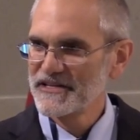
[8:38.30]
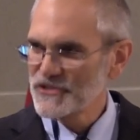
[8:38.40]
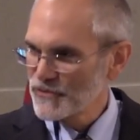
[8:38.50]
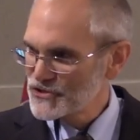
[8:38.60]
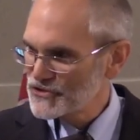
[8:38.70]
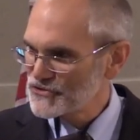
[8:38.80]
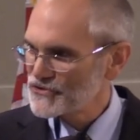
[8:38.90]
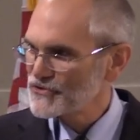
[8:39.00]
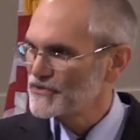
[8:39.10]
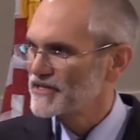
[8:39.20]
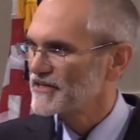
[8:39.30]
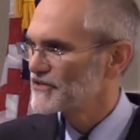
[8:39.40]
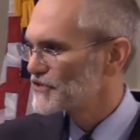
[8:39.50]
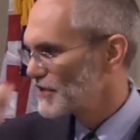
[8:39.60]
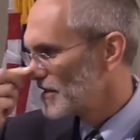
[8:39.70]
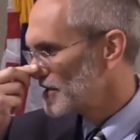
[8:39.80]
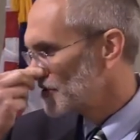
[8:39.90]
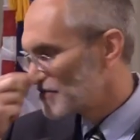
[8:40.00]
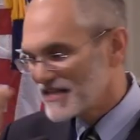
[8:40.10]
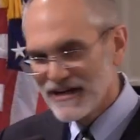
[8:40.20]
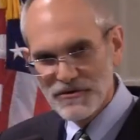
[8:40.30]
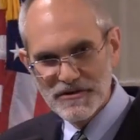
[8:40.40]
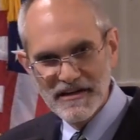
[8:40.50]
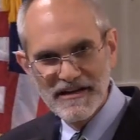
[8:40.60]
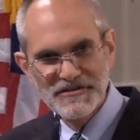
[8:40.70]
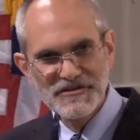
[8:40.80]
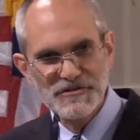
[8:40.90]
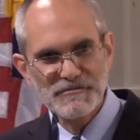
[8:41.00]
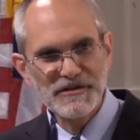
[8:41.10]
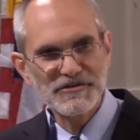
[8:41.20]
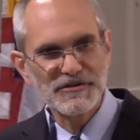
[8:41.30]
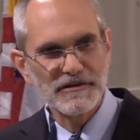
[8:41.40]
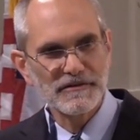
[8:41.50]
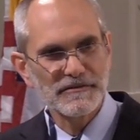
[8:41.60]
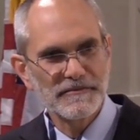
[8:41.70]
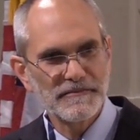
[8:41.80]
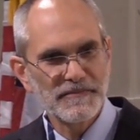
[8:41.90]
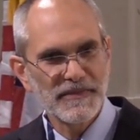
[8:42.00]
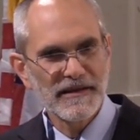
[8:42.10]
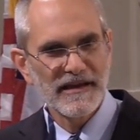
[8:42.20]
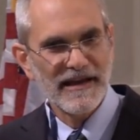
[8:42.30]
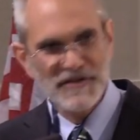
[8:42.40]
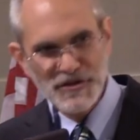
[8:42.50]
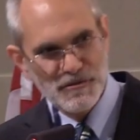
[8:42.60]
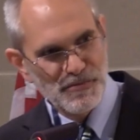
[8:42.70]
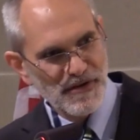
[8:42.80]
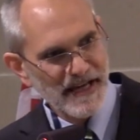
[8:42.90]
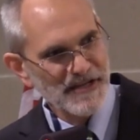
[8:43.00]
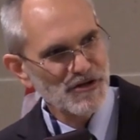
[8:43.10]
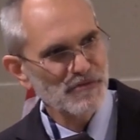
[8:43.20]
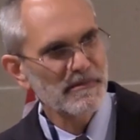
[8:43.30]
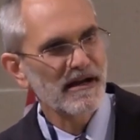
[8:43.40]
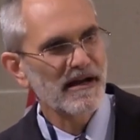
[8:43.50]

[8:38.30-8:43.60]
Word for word: And he said, what you do is, you tell God to speak to you, and then you blind your